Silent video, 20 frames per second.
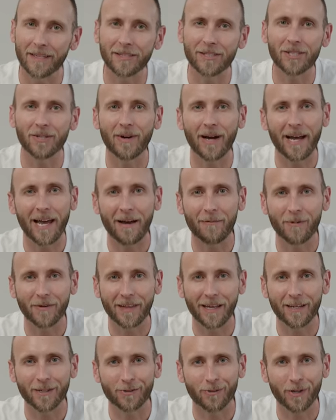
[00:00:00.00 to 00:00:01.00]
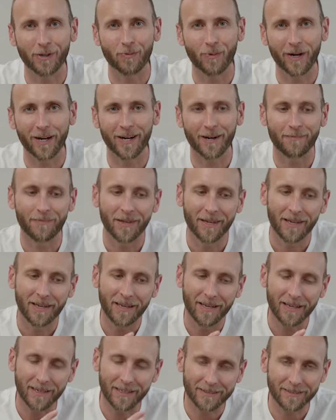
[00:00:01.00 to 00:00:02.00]
issue I have with Android Wear
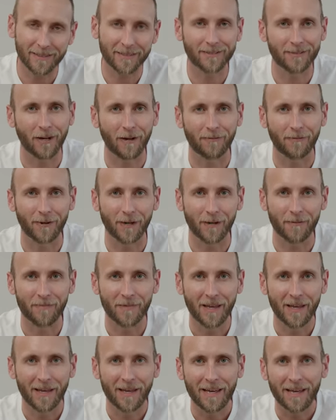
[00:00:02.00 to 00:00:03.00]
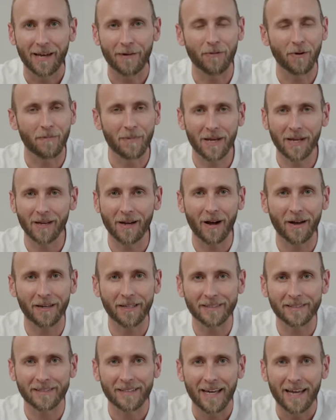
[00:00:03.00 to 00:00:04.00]
is the software. If we're being
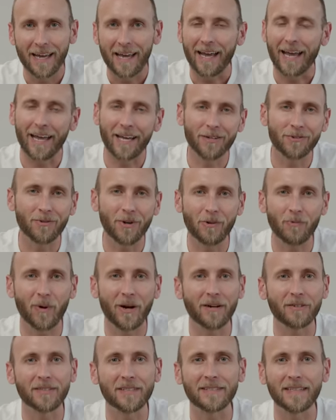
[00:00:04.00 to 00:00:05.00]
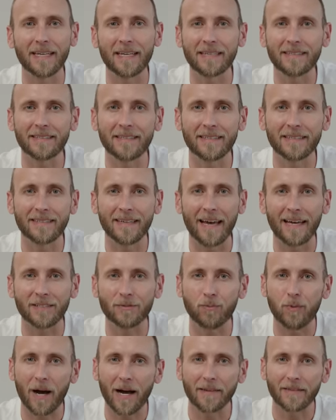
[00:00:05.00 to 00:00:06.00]
honest, Android Wear just isn't as
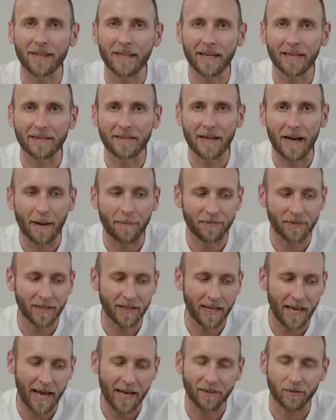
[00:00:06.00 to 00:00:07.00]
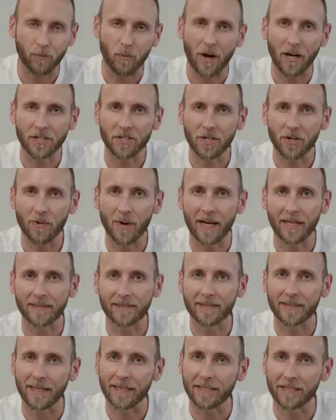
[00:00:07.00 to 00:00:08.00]
widely adopted as watch O
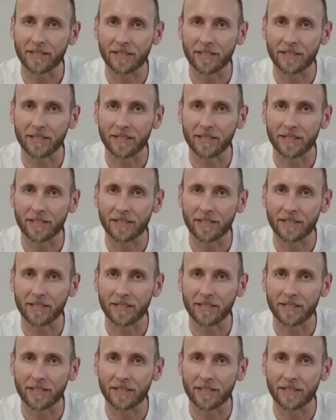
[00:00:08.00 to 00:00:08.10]
S and